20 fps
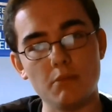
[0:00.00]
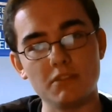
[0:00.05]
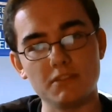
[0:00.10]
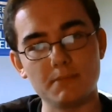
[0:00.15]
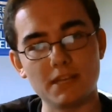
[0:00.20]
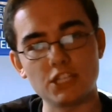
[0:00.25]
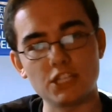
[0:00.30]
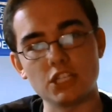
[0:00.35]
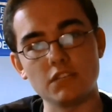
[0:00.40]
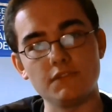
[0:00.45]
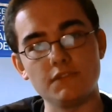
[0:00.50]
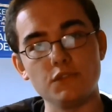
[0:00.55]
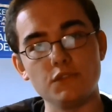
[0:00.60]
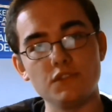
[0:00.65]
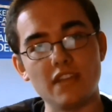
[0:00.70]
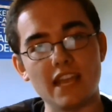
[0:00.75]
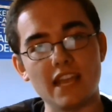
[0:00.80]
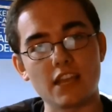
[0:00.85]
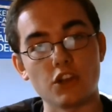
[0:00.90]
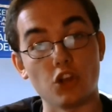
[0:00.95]
especially if you've
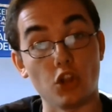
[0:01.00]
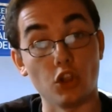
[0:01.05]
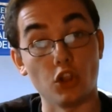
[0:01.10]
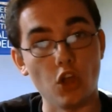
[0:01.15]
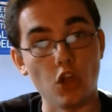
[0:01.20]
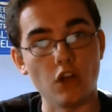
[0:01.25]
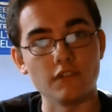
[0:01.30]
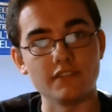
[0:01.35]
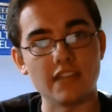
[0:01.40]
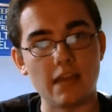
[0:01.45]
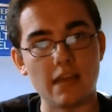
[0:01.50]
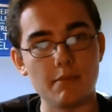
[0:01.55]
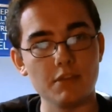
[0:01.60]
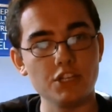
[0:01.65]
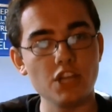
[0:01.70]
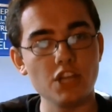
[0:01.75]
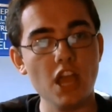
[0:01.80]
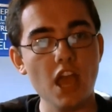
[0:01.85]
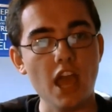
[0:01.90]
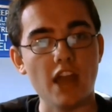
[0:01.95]
taken a lot of damage,